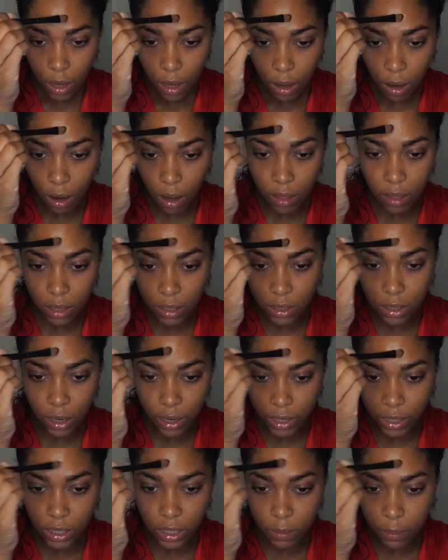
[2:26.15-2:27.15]
all the
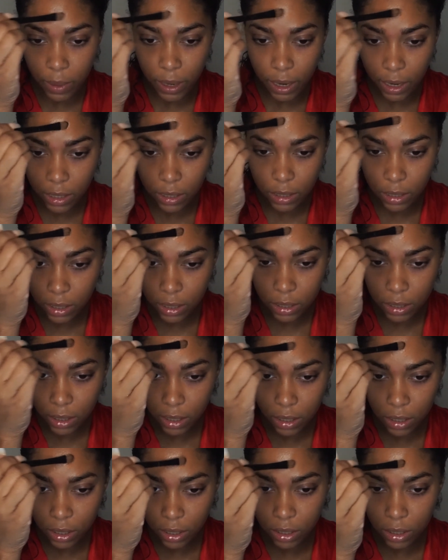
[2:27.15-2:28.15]
dark spots.
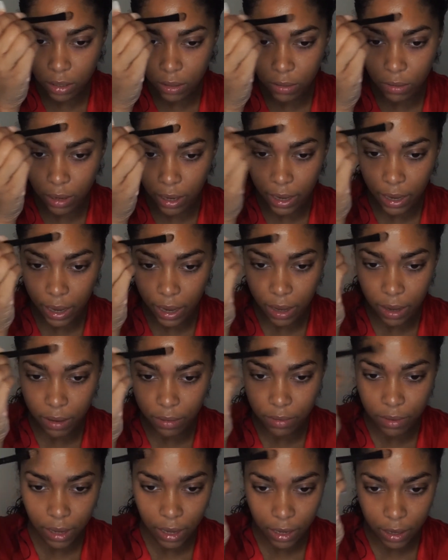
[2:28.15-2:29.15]
So I
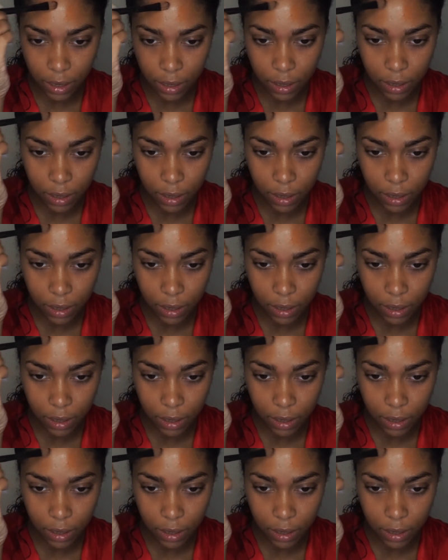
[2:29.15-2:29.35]
have like